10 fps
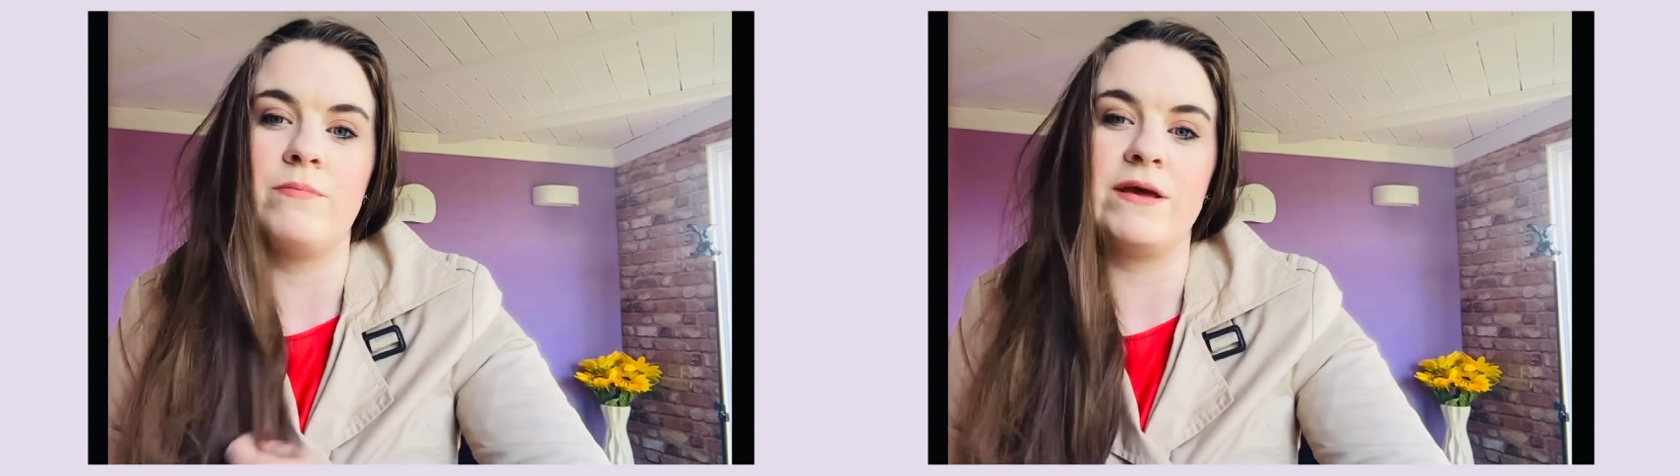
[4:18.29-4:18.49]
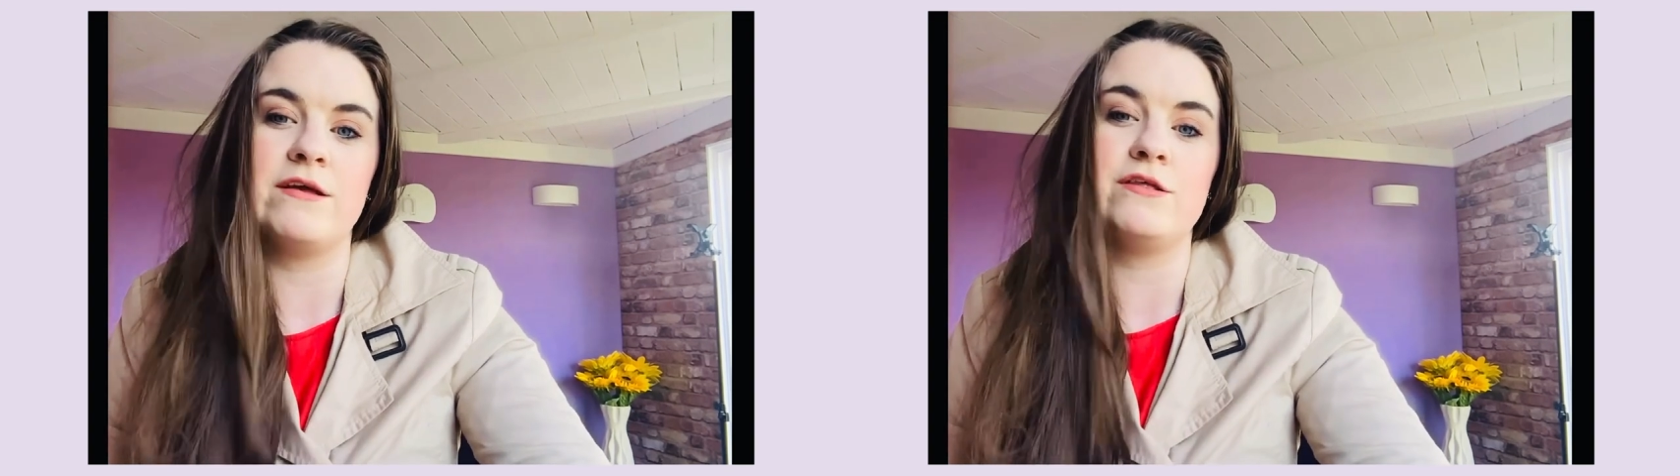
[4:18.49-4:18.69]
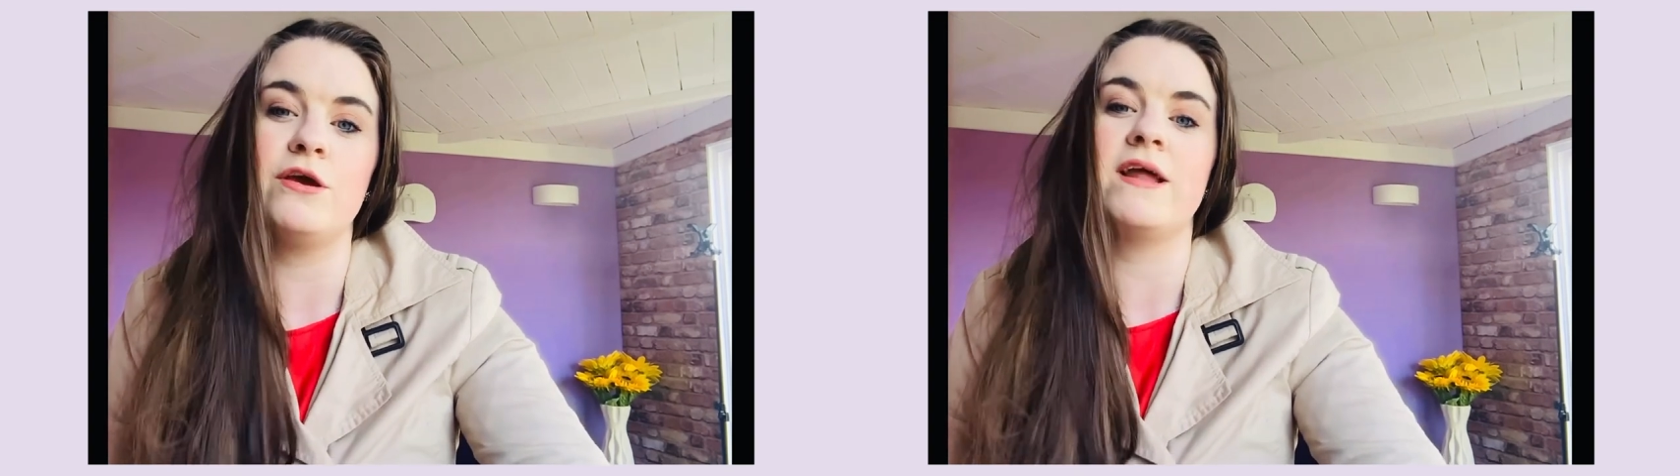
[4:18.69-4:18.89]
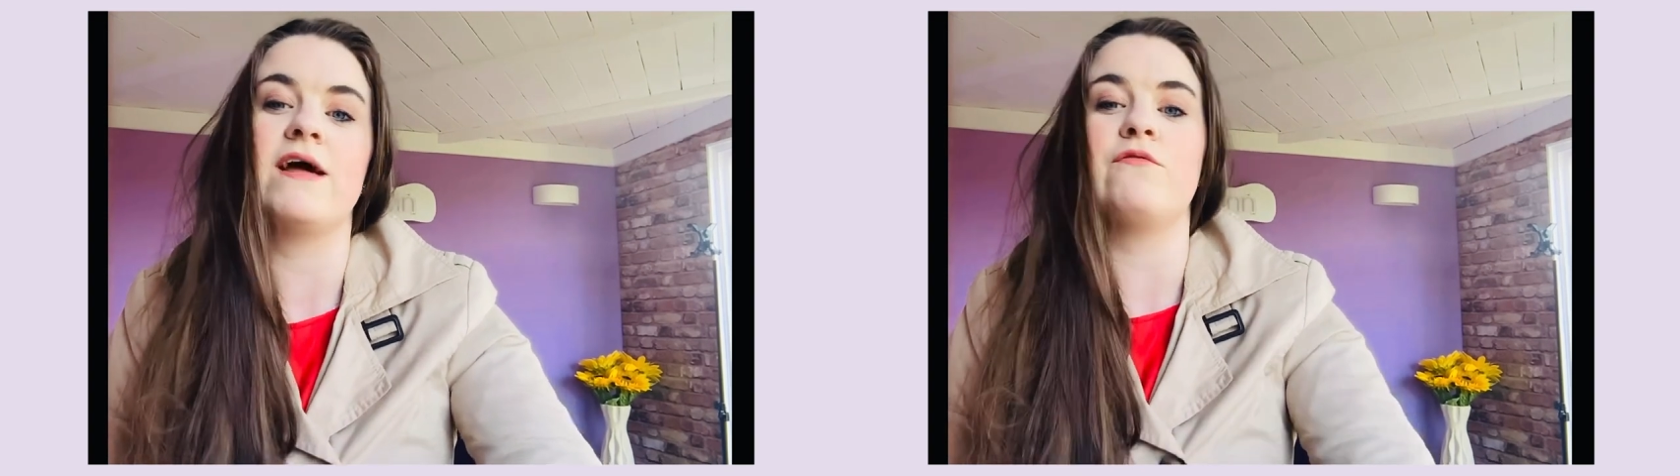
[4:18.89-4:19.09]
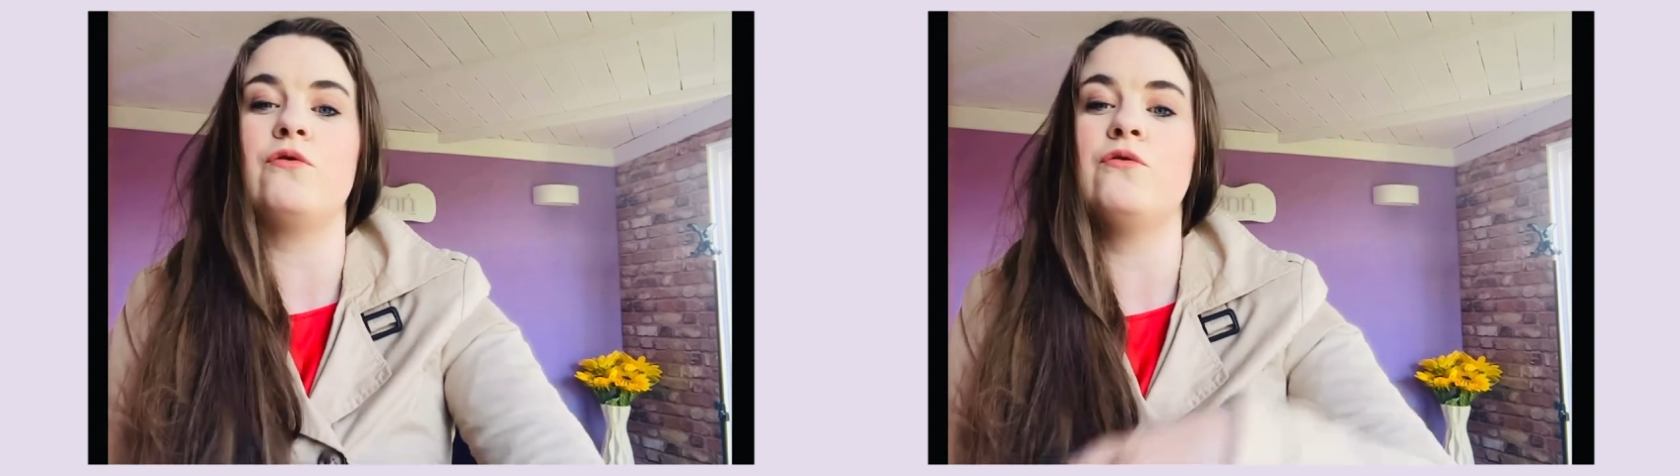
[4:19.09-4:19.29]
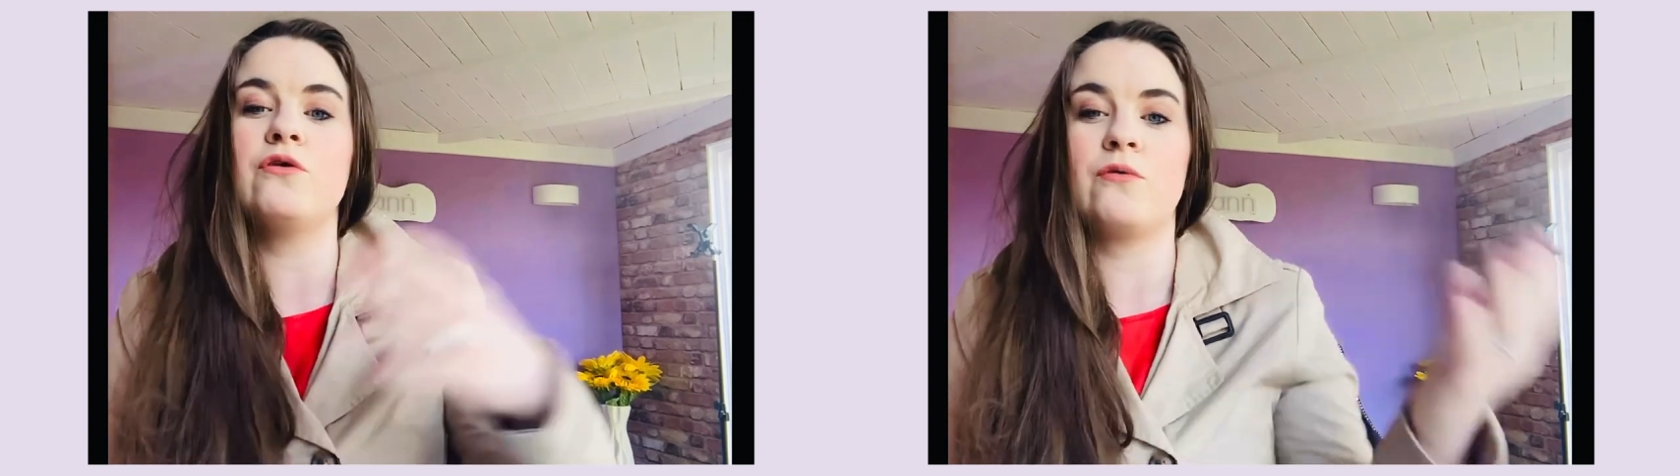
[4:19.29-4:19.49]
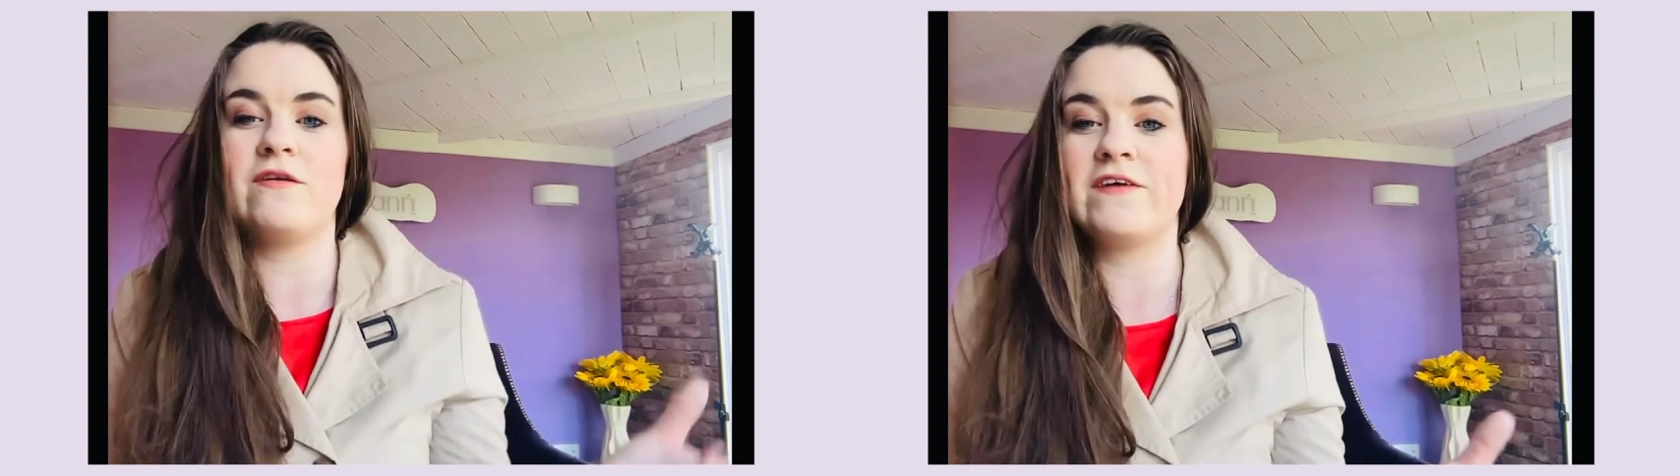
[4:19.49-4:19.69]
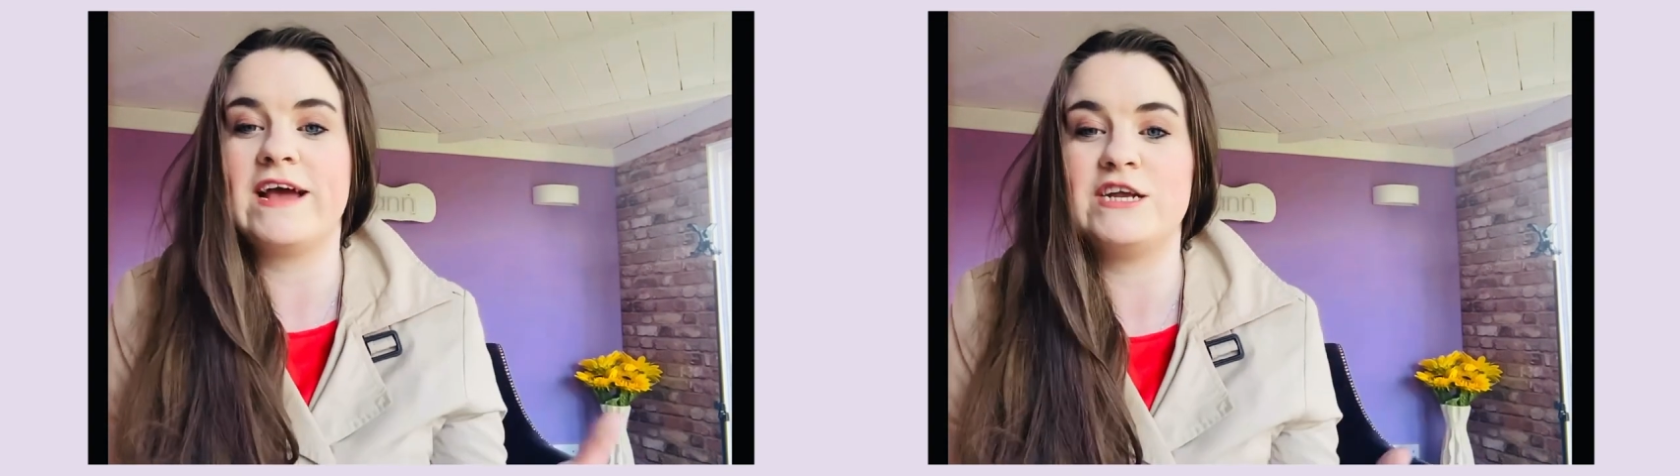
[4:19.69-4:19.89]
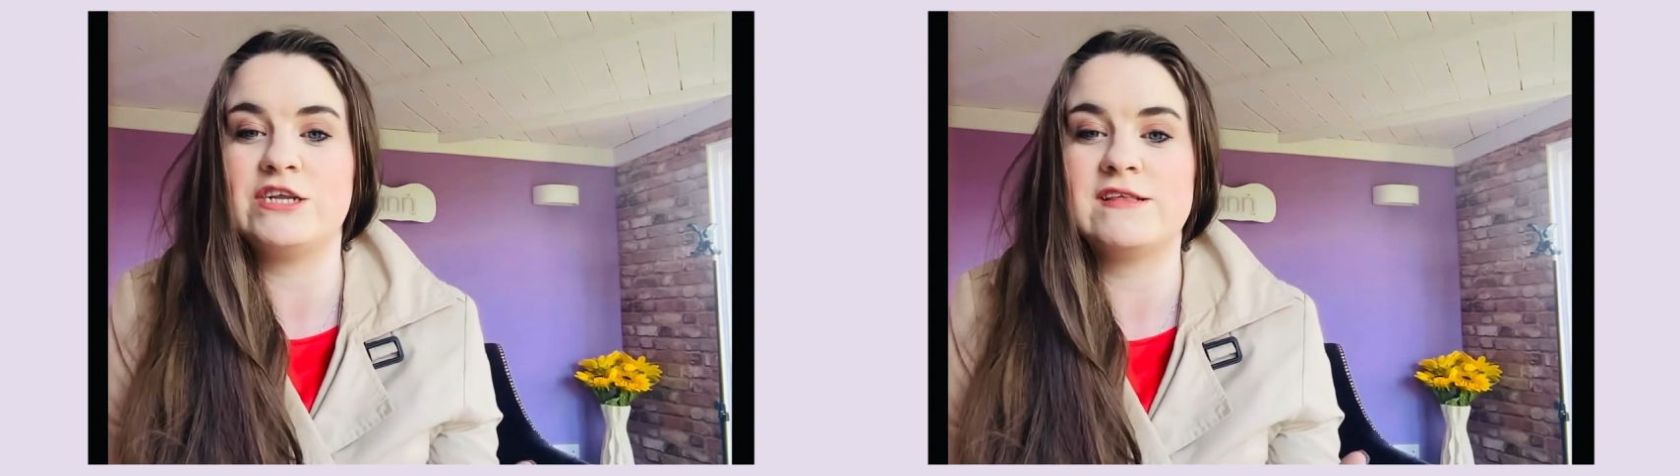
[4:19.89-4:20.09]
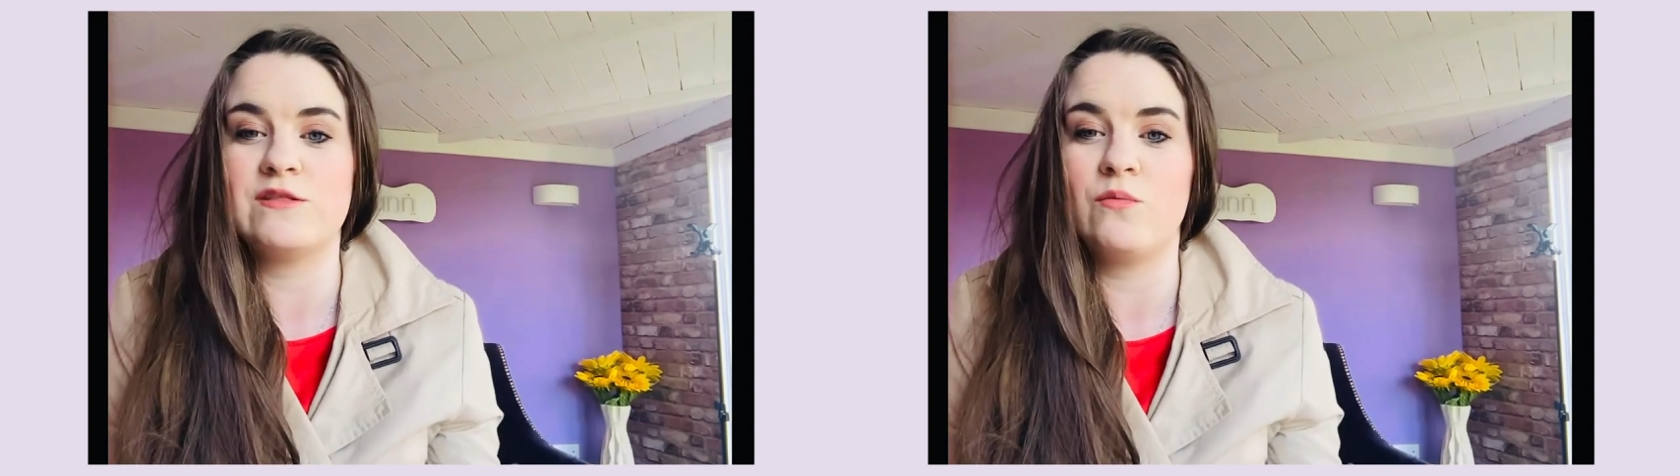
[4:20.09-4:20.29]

Because you can have all the qualifications in the